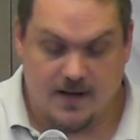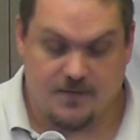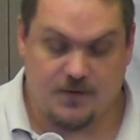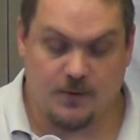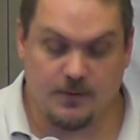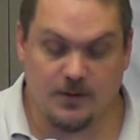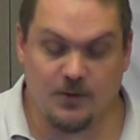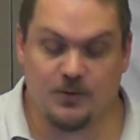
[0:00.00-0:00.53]

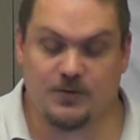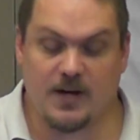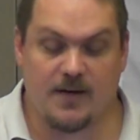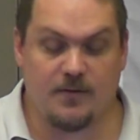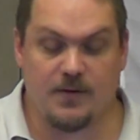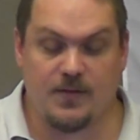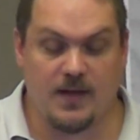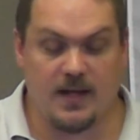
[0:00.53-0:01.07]
If you lose
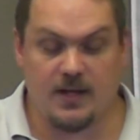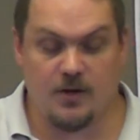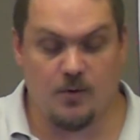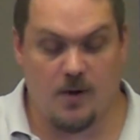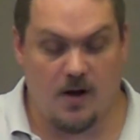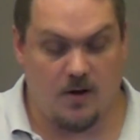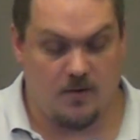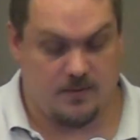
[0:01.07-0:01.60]
everything
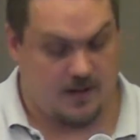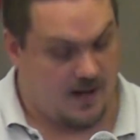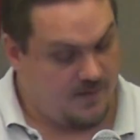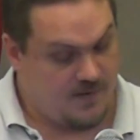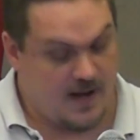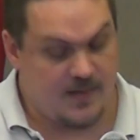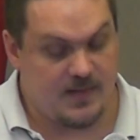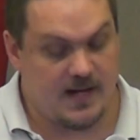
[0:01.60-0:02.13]
you own,
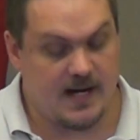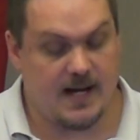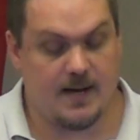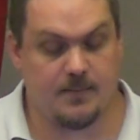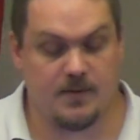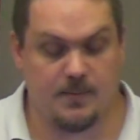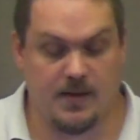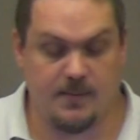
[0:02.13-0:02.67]
I've had that
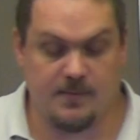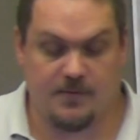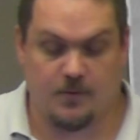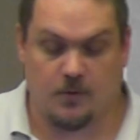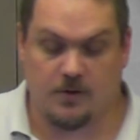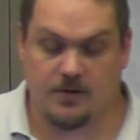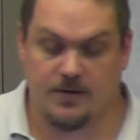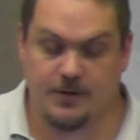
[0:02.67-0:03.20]
happen to me
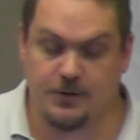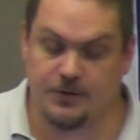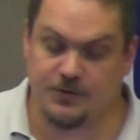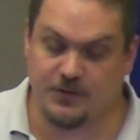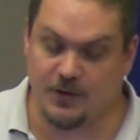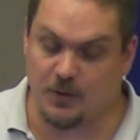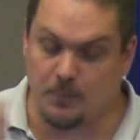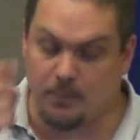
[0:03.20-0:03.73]
before,
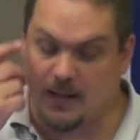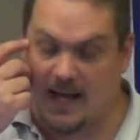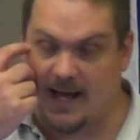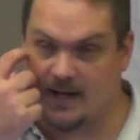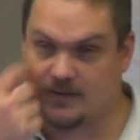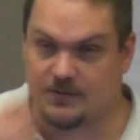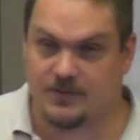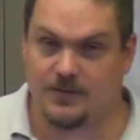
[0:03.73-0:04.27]
you're still
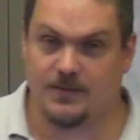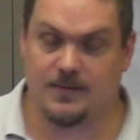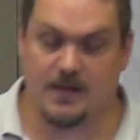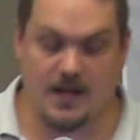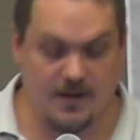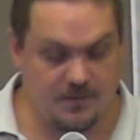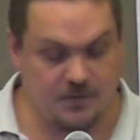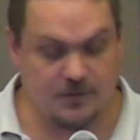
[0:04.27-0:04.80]
blessed
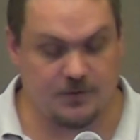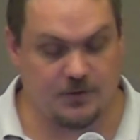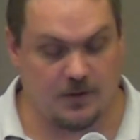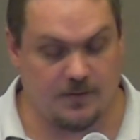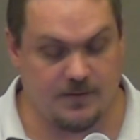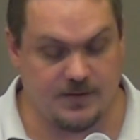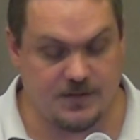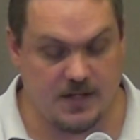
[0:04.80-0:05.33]
if you're
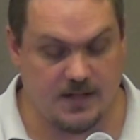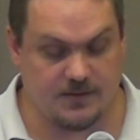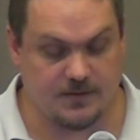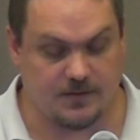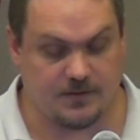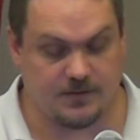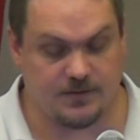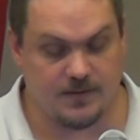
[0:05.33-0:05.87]
serving
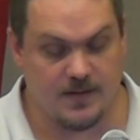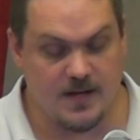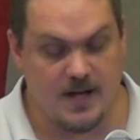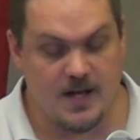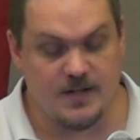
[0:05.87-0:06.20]
Jesus.